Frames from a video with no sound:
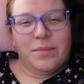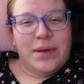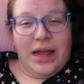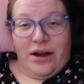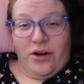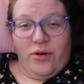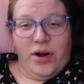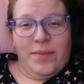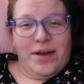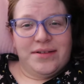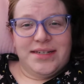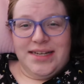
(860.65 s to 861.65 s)
paranoid
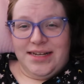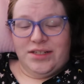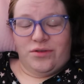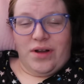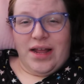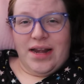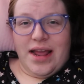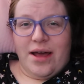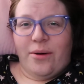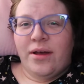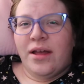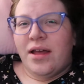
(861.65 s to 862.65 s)
about ticks right
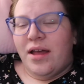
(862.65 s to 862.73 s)
now,